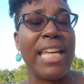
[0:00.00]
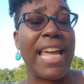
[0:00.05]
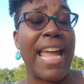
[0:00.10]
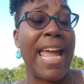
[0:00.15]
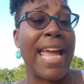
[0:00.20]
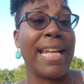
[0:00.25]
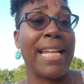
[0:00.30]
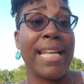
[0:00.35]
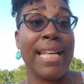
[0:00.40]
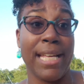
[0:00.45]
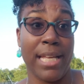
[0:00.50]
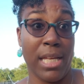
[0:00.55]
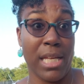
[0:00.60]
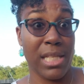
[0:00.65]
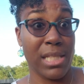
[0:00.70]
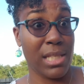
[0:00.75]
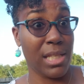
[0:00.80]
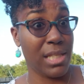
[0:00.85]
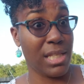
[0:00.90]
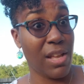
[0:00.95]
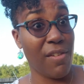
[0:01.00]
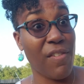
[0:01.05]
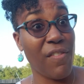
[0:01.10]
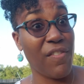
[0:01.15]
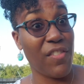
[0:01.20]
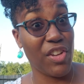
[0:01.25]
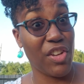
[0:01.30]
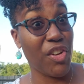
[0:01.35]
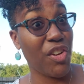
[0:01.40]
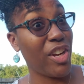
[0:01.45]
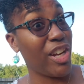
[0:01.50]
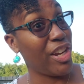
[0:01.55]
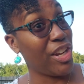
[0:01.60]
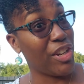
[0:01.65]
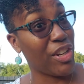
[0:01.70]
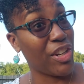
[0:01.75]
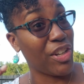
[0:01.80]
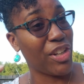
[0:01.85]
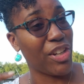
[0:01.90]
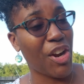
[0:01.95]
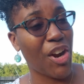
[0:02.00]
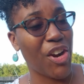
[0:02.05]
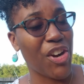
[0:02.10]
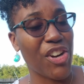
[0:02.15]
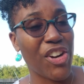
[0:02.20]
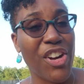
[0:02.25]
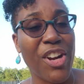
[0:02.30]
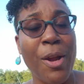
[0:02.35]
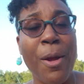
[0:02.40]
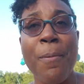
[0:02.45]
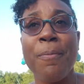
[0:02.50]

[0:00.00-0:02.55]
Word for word: and he is a seven figure earner.